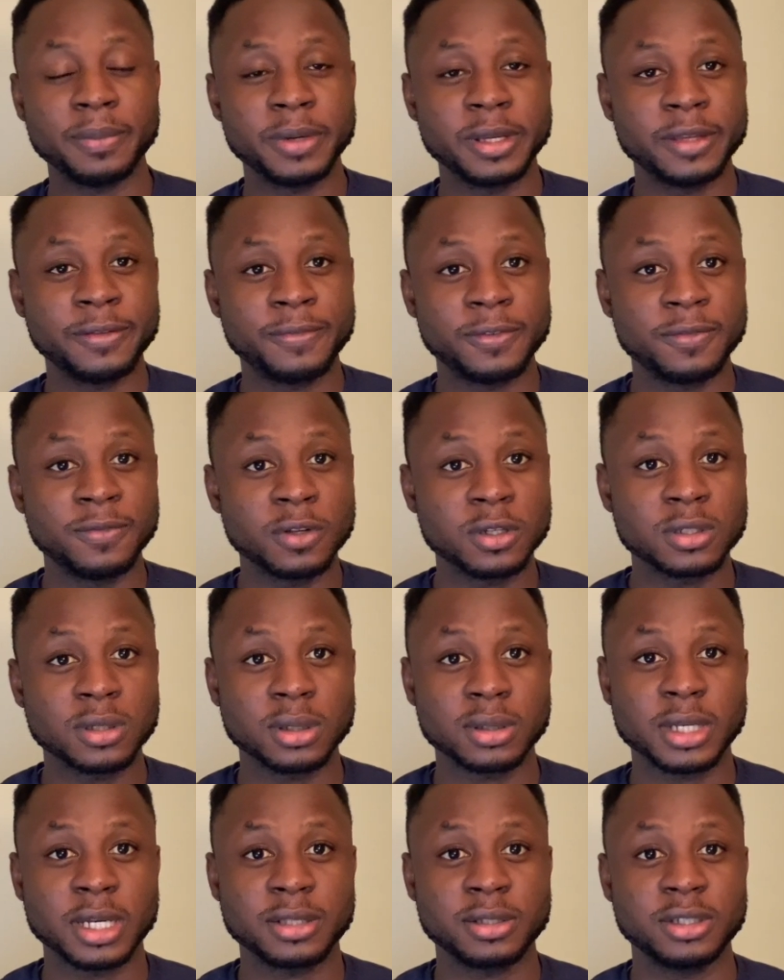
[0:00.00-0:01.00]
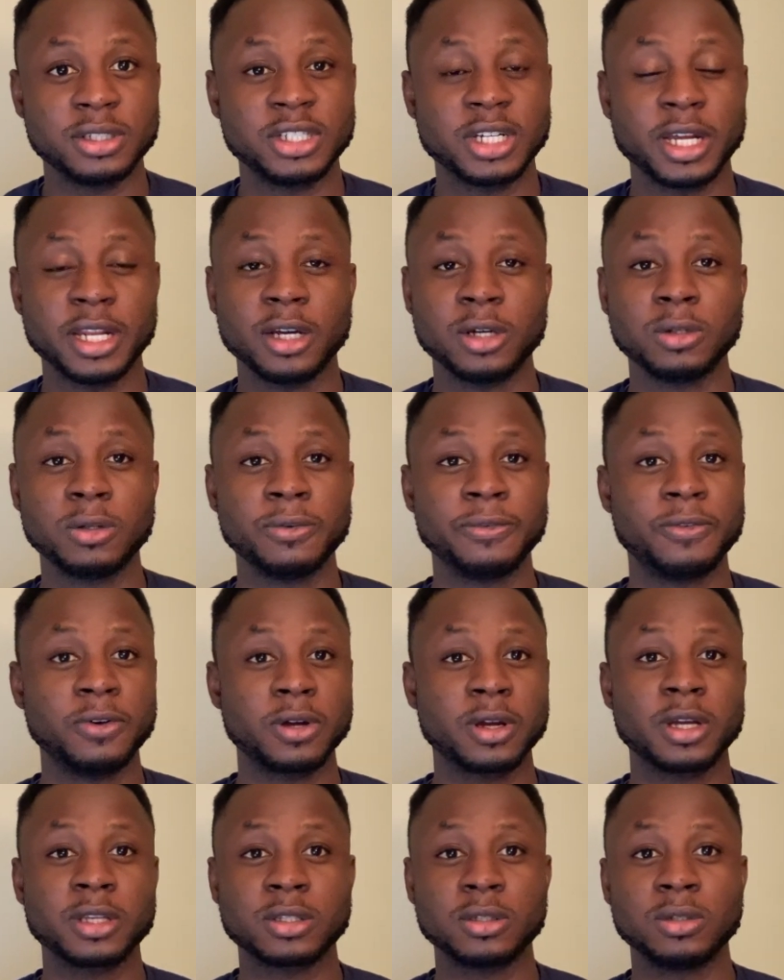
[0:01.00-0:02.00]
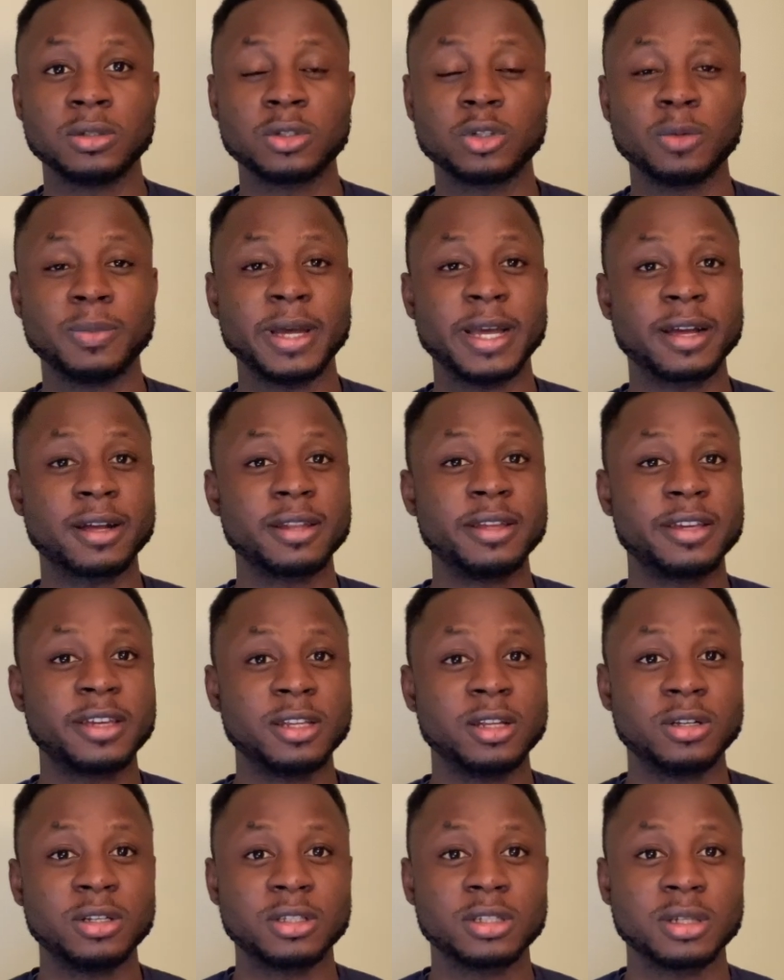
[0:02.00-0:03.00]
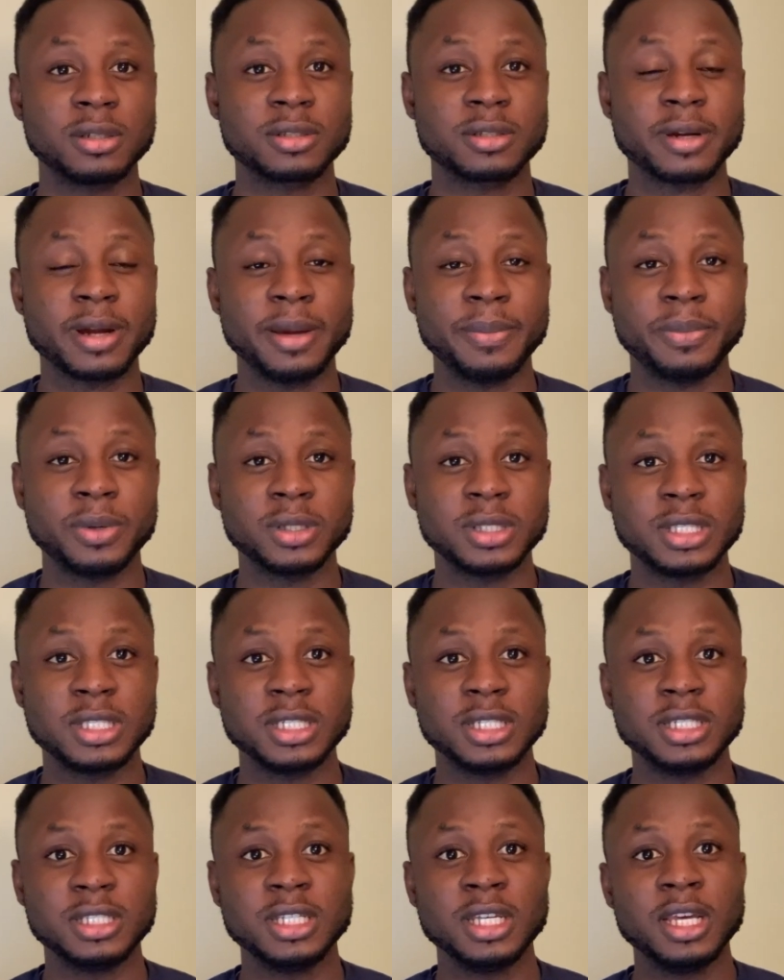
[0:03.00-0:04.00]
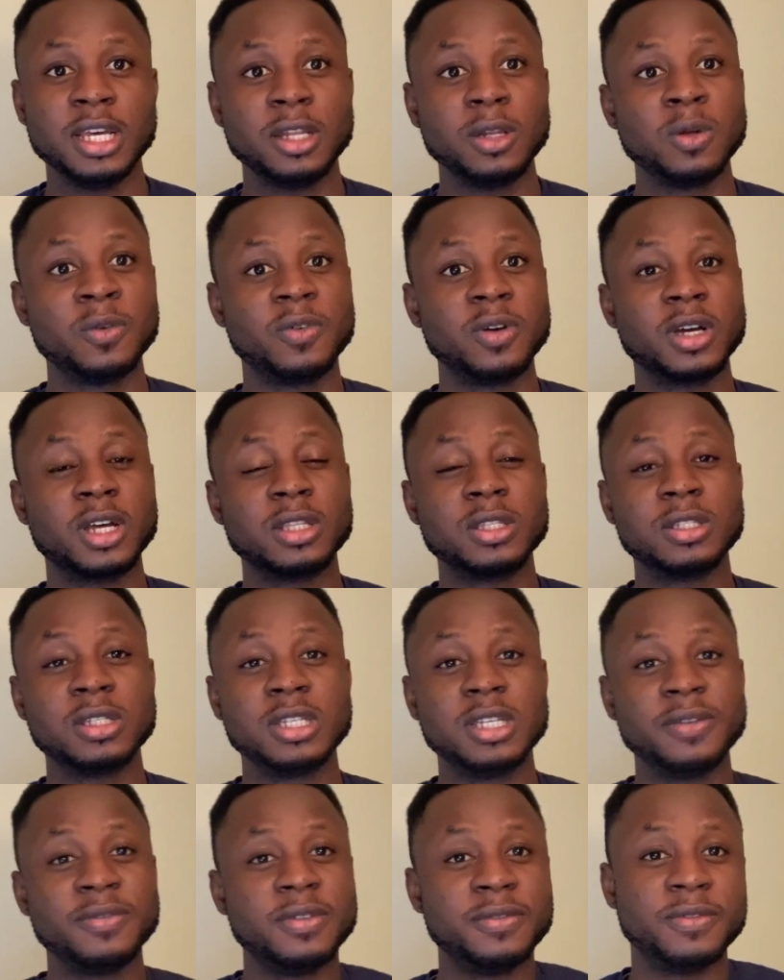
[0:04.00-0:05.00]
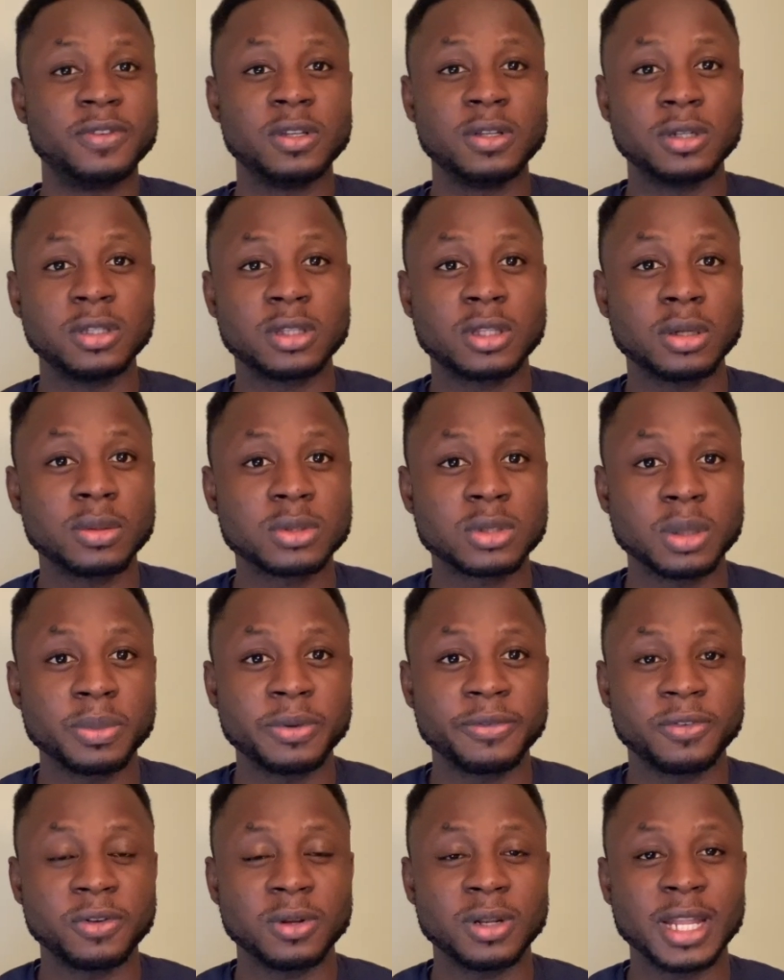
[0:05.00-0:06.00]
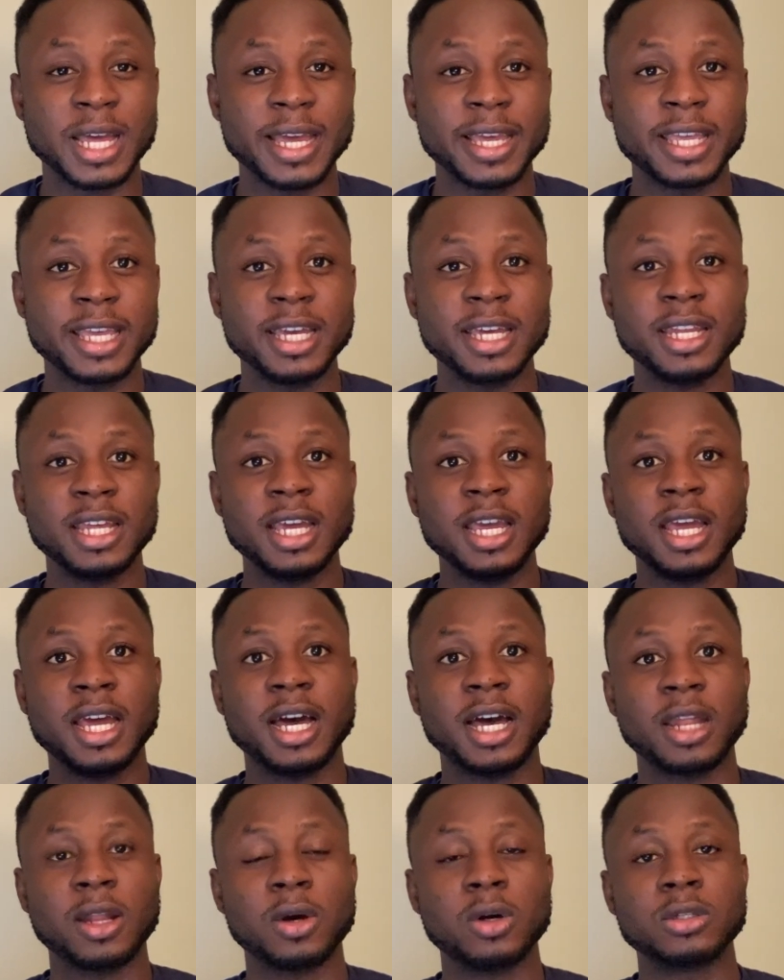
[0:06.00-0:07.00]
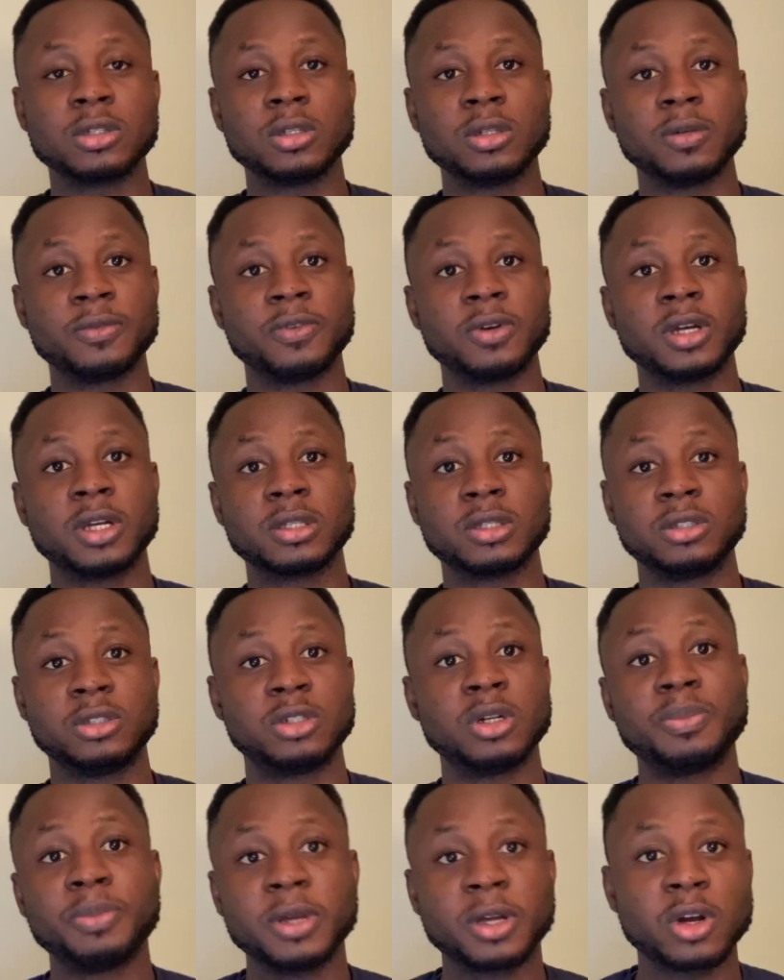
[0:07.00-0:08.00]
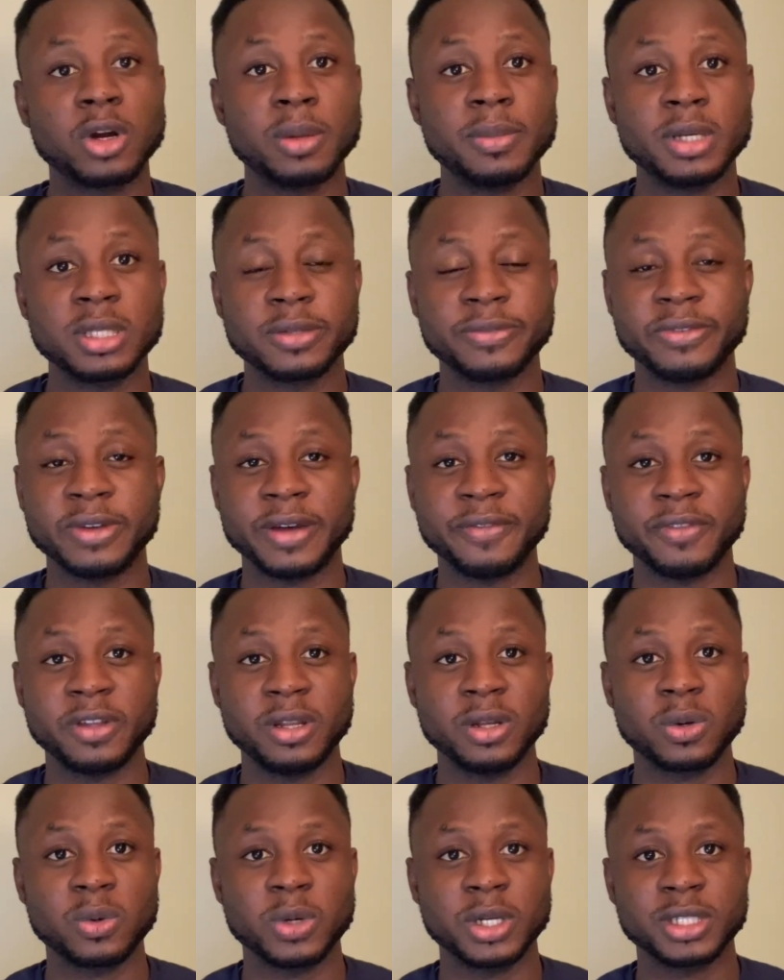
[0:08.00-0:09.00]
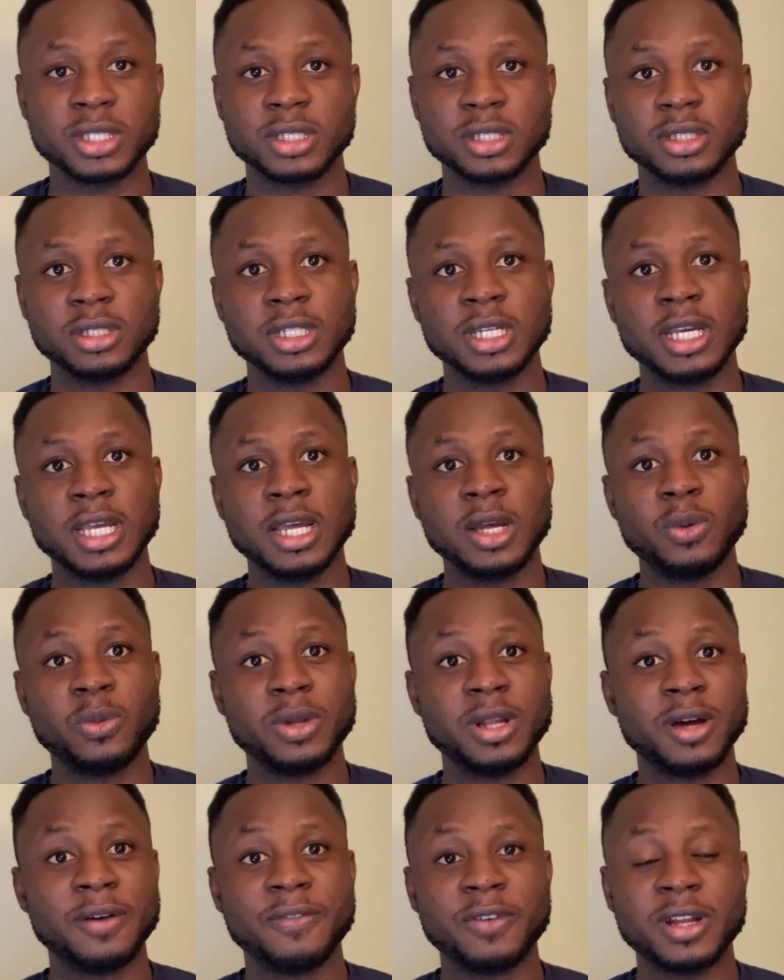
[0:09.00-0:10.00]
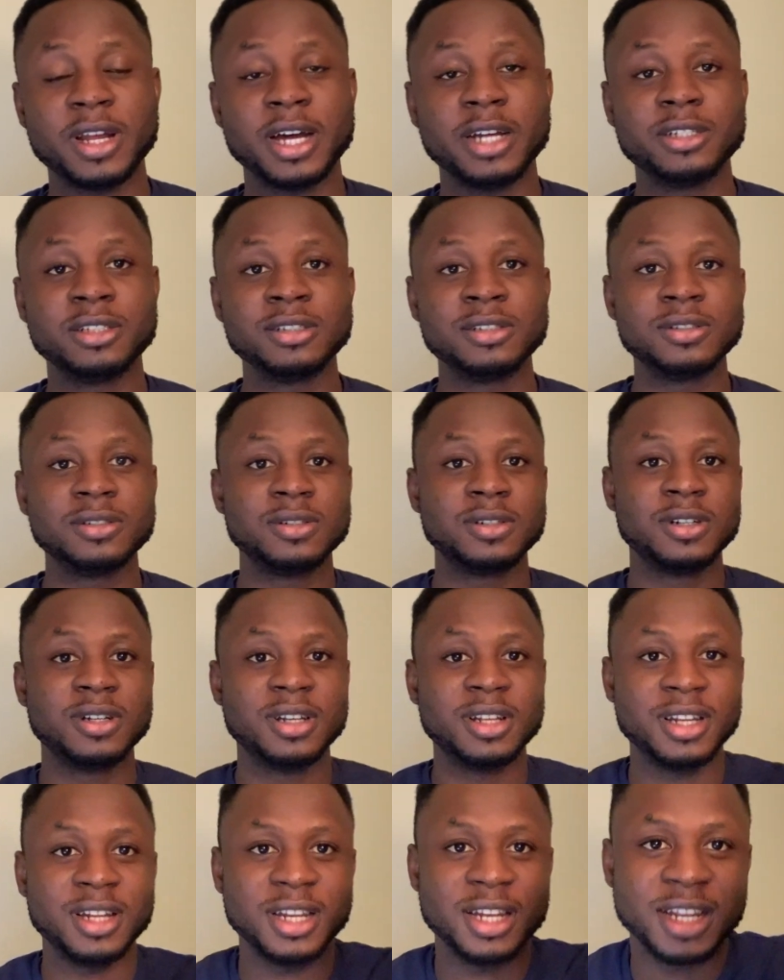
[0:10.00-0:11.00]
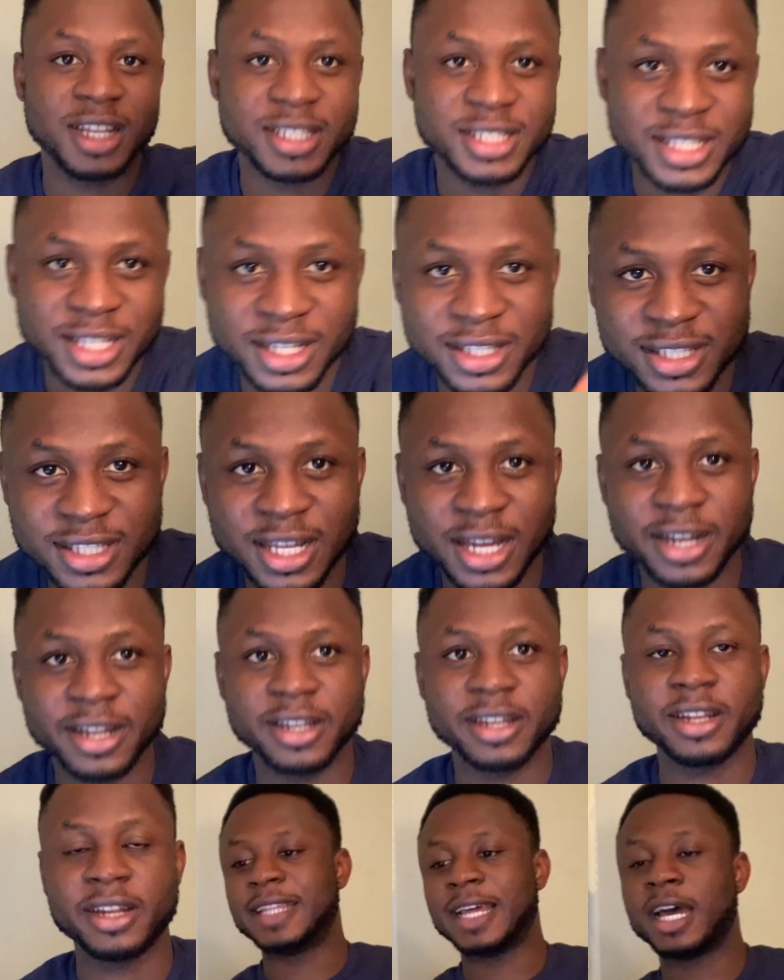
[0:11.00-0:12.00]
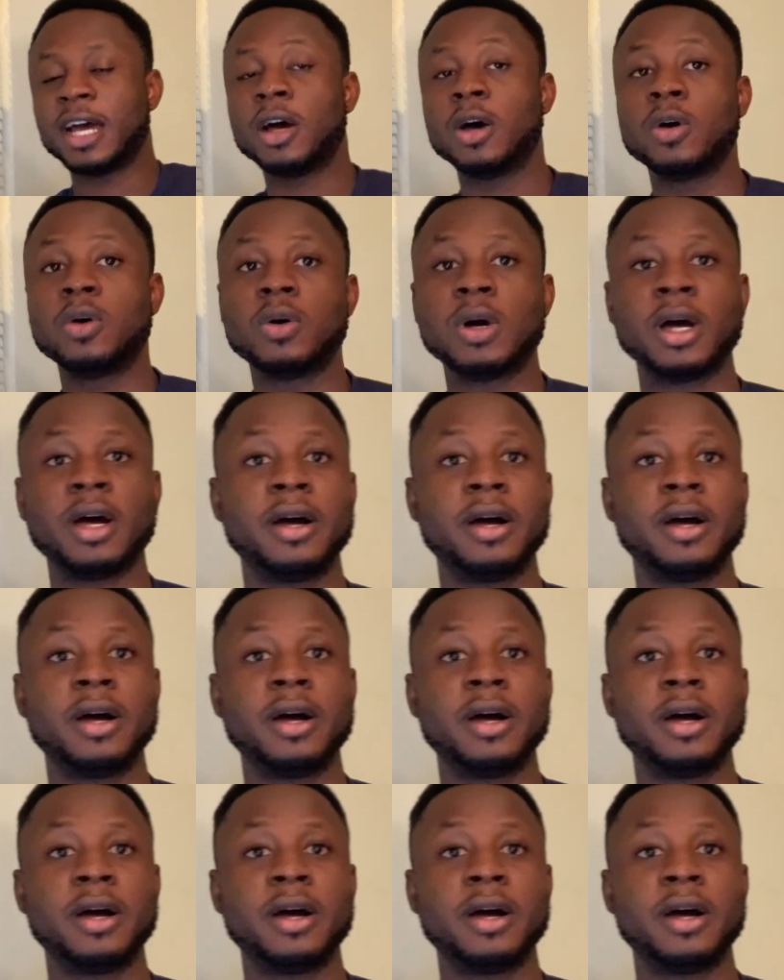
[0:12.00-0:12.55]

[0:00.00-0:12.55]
if you've not subscribed to the channel, don't forget to do so by clicking on the subscribe button. Don't forget to give the video a thumbs up if you like it, and also don't forget to drop a comment if you have any question. Without further ado, let's get started. Now,